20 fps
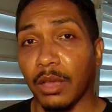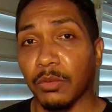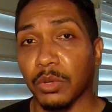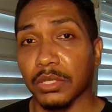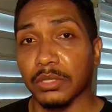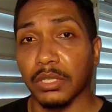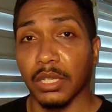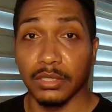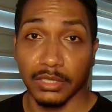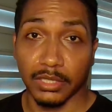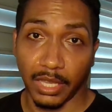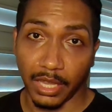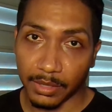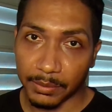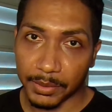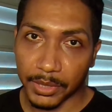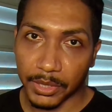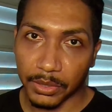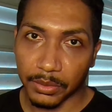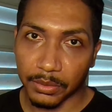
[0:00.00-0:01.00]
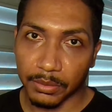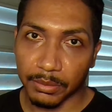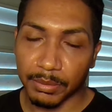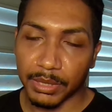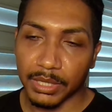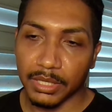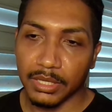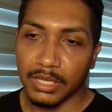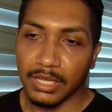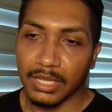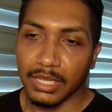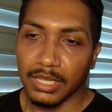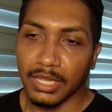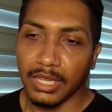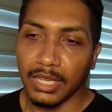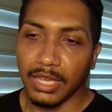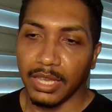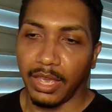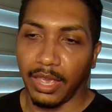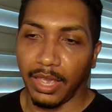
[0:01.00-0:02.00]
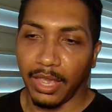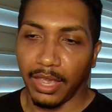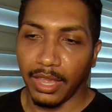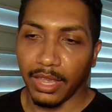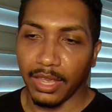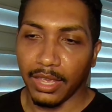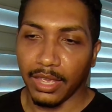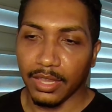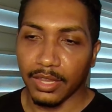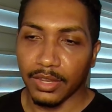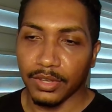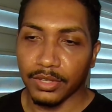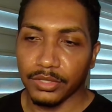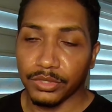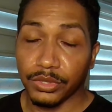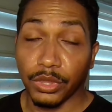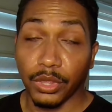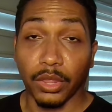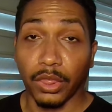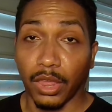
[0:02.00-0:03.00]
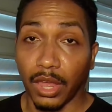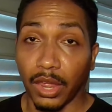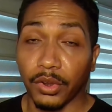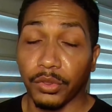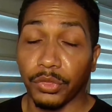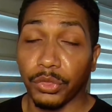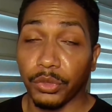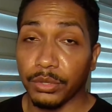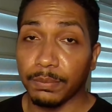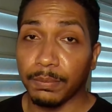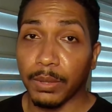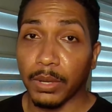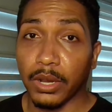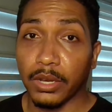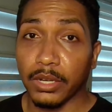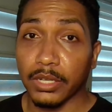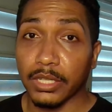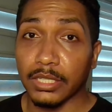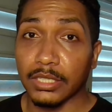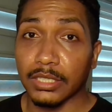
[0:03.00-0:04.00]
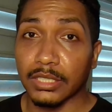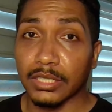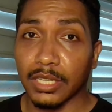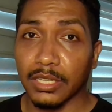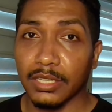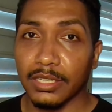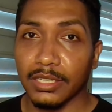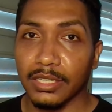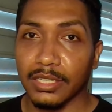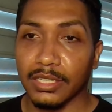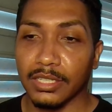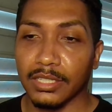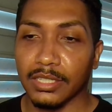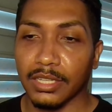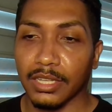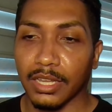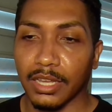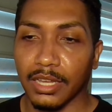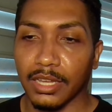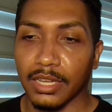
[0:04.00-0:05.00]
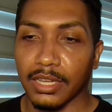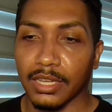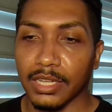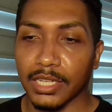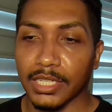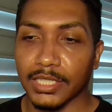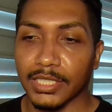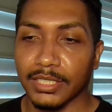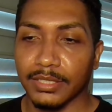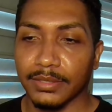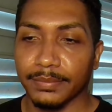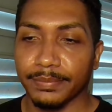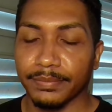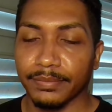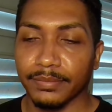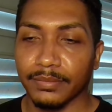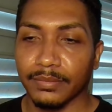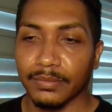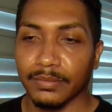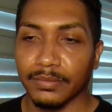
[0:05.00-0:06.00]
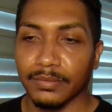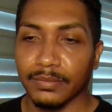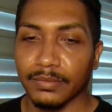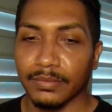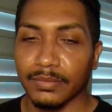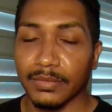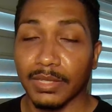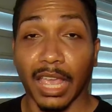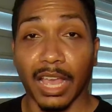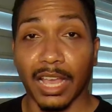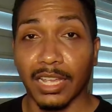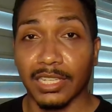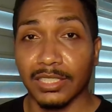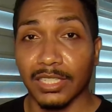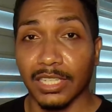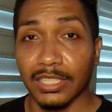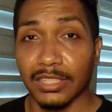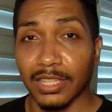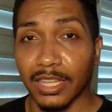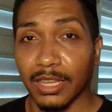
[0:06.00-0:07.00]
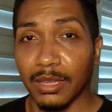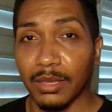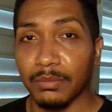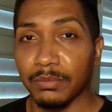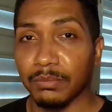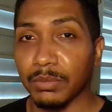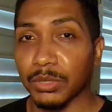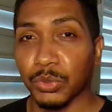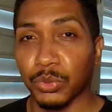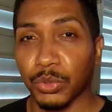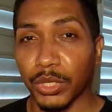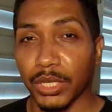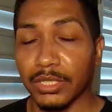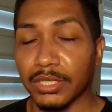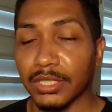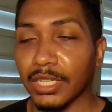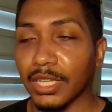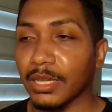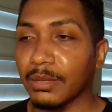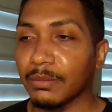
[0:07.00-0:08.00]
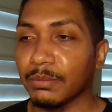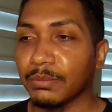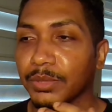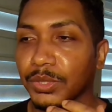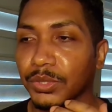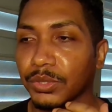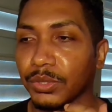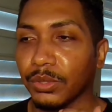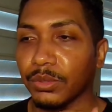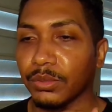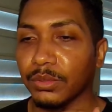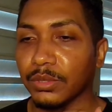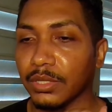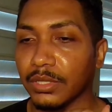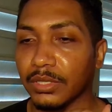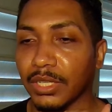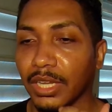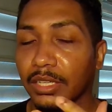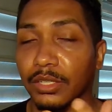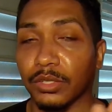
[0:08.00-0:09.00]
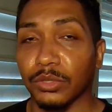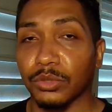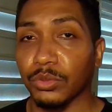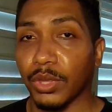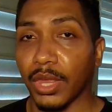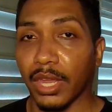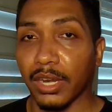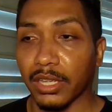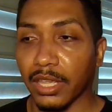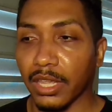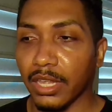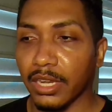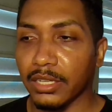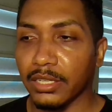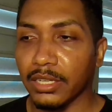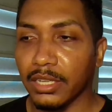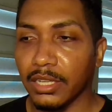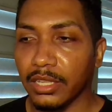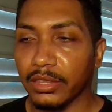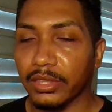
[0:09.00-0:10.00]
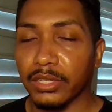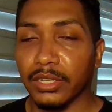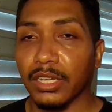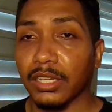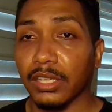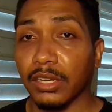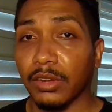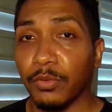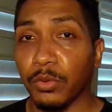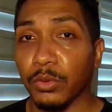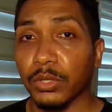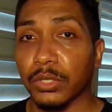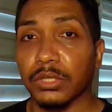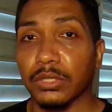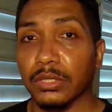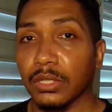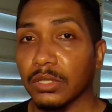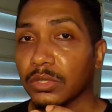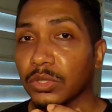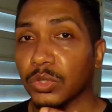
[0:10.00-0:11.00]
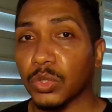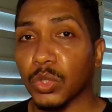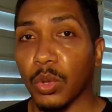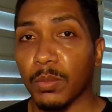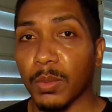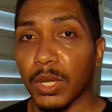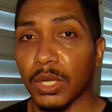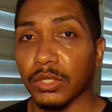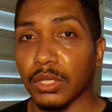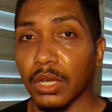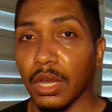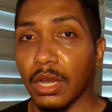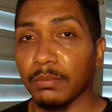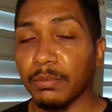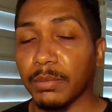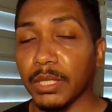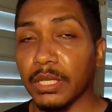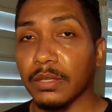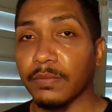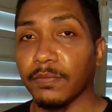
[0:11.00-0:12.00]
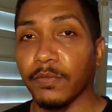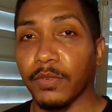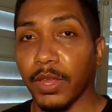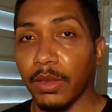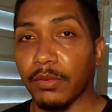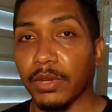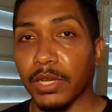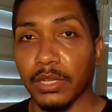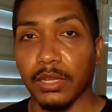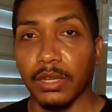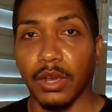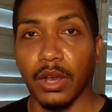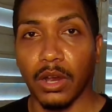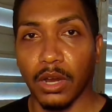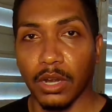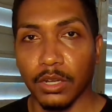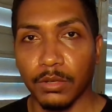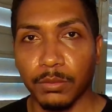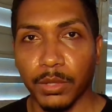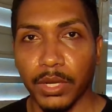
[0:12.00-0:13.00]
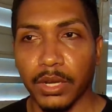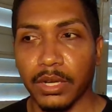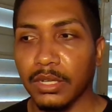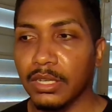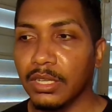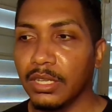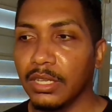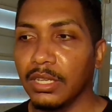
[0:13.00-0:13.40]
was on GameCube, and a lot of third parties uh, gaslit them, betrayed them, so they're not going to do that again. They're not going to focus so much on being very hardware